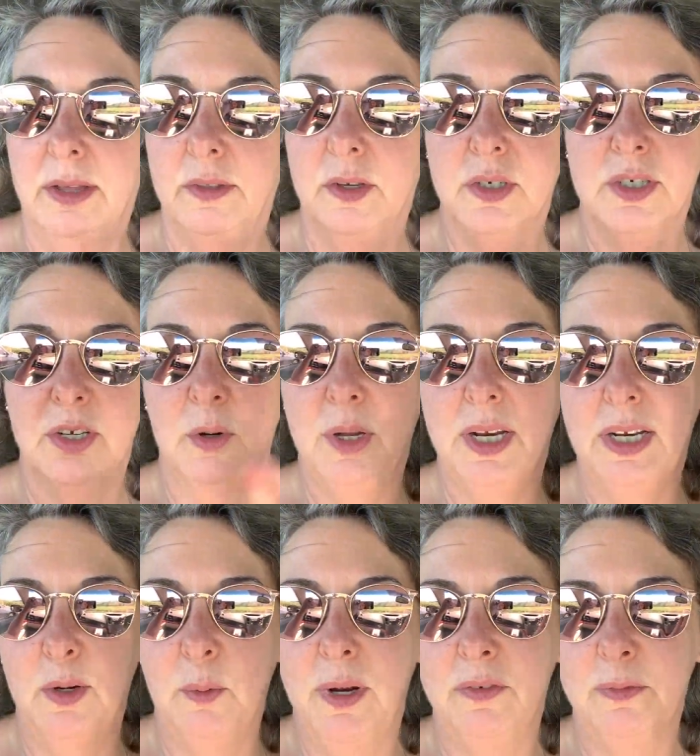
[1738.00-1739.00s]
there's no getting
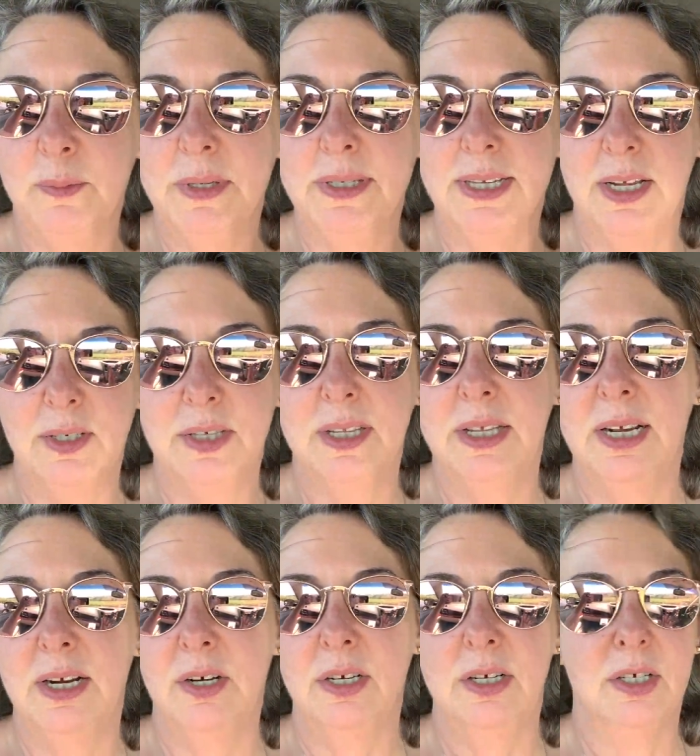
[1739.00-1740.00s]
away from the sounds of the
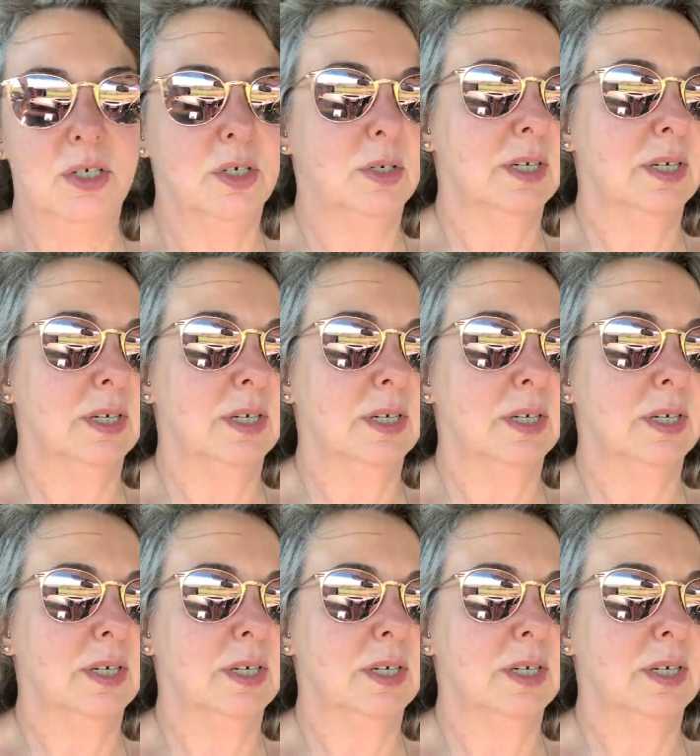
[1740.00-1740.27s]
air conditioner